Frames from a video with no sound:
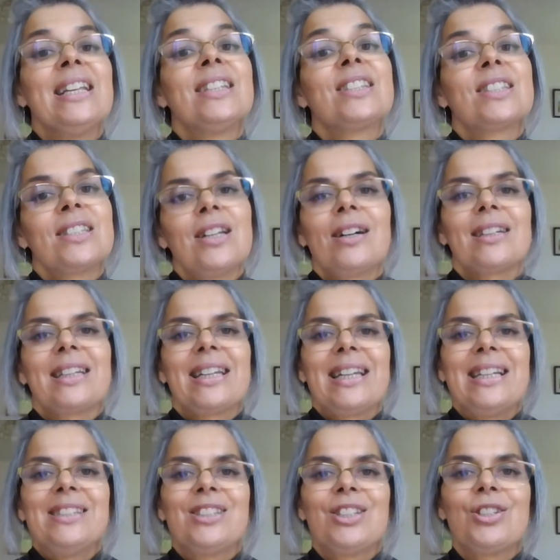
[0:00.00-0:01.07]
snuck
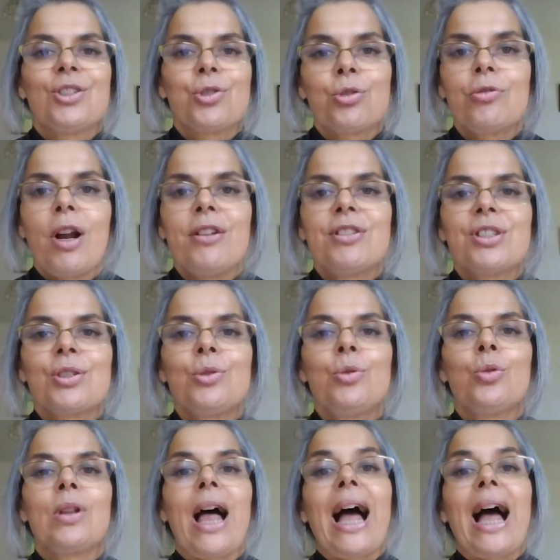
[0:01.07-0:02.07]
into Truro School